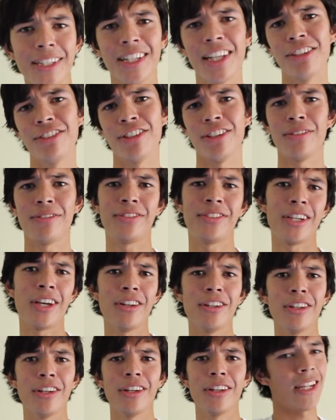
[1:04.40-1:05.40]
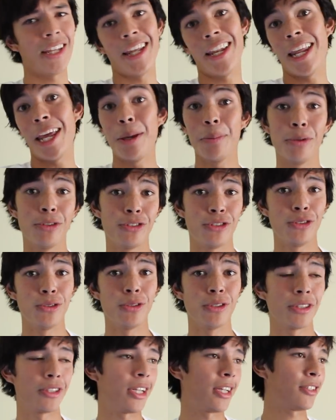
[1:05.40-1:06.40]
in Legend of Zelda that enables
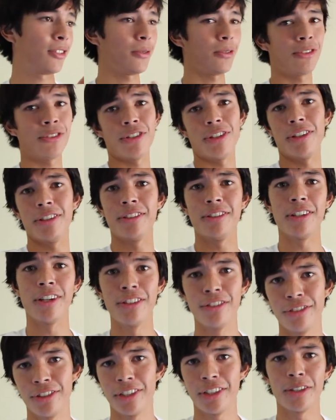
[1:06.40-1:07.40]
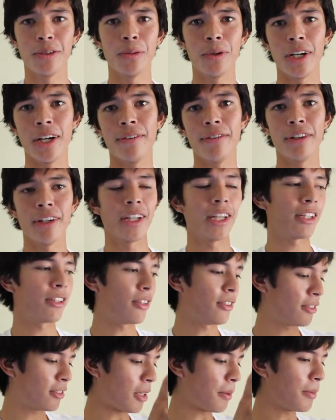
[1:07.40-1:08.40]
you to get to a certain dungeon or whatever. Like
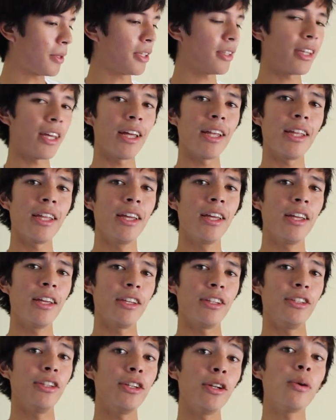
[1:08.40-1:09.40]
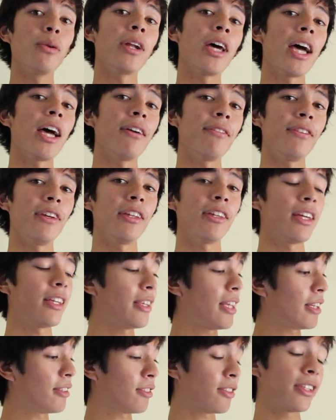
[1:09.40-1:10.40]
there's something that you don't have yet
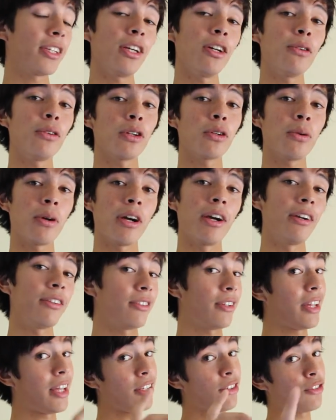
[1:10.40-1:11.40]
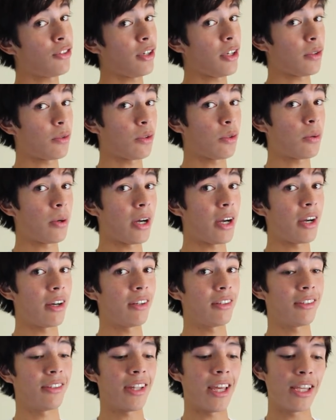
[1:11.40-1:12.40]
that that skill requires or that trick
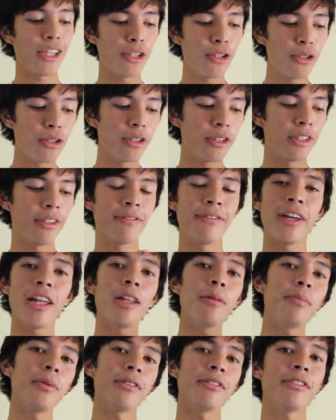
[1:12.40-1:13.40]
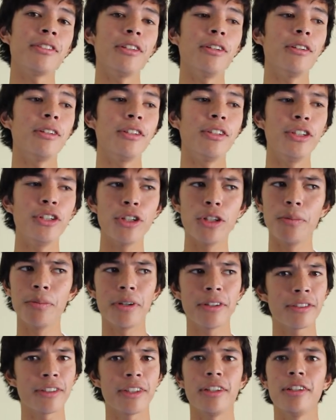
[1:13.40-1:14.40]
requires that you're developing still
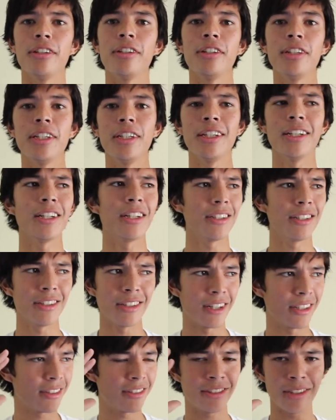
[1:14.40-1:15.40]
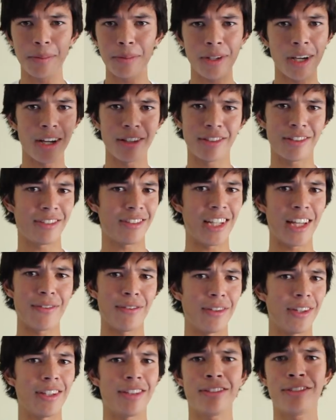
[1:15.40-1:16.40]
neuromuscularly on, on a subconscious
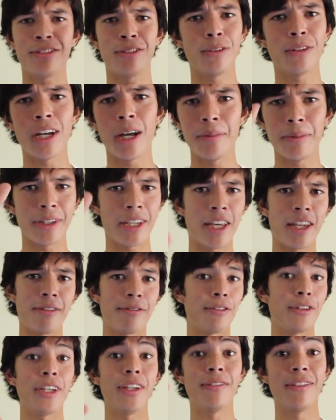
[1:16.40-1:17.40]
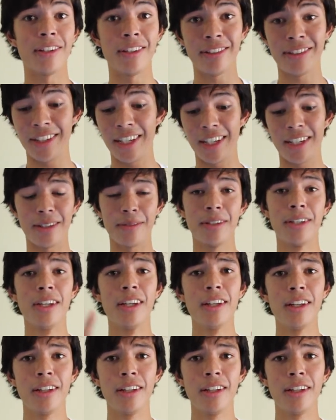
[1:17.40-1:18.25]
level that's too complicated for even to see and